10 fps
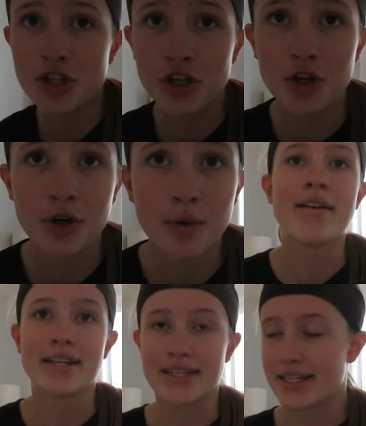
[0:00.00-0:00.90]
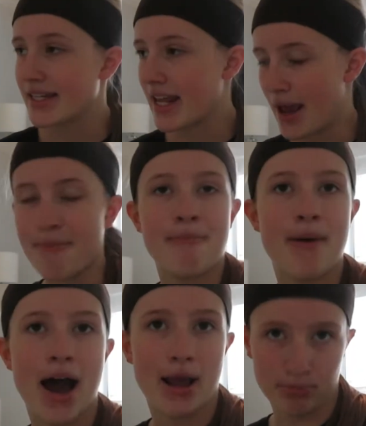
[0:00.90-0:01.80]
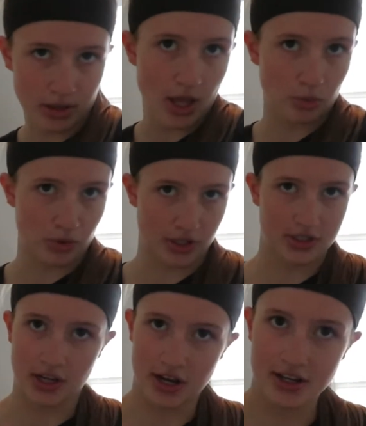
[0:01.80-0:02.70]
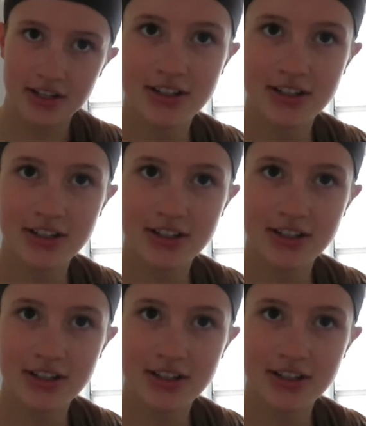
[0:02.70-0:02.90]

to get my blood work done.